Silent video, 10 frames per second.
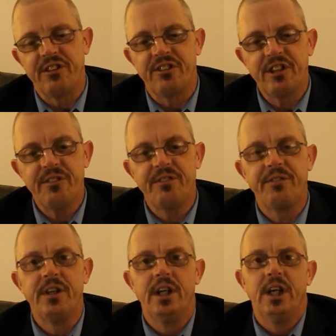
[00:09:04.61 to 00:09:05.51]
as if
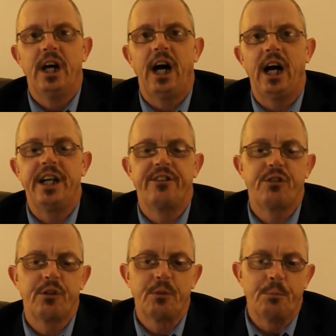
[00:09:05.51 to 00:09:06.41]
it's
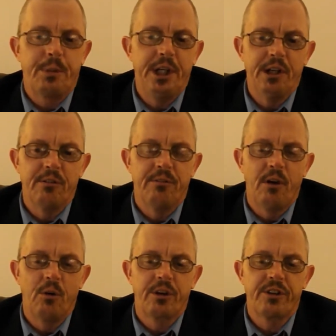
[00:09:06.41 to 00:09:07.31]
sort of a
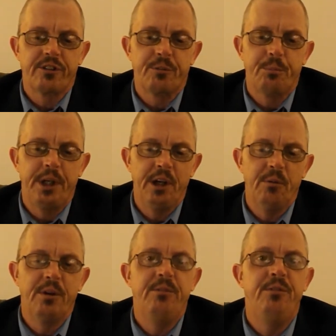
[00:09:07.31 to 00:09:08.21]
peer-focused,
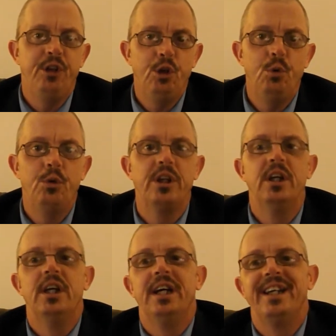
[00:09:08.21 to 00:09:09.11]
peer-reviewed
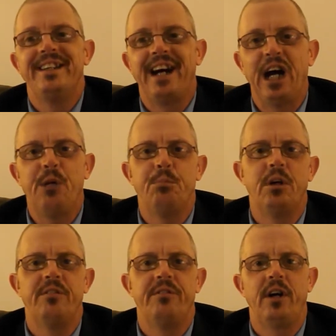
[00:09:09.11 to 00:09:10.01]
type
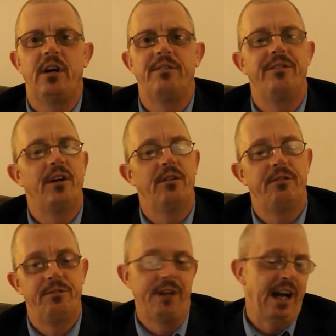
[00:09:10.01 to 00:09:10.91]
of
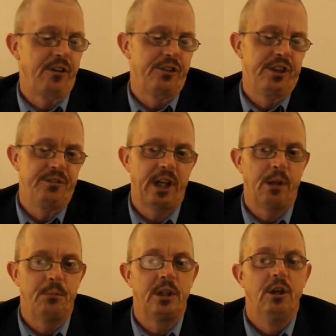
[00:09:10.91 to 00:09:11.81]
faculty
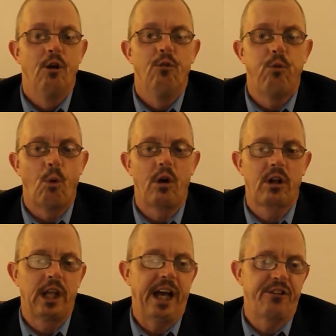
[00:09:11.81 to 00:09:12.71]
development for
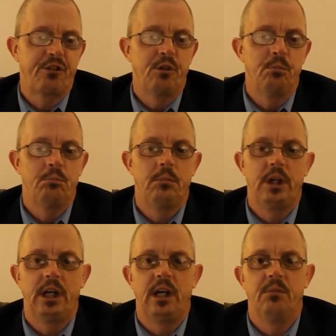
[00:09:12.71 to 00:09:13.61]
classroom
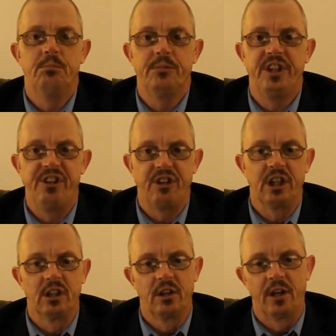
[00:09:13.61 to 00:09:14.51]
teaching
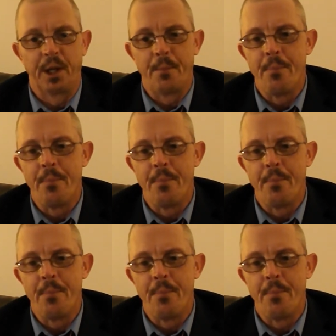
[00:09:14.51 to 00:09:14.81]
and learning.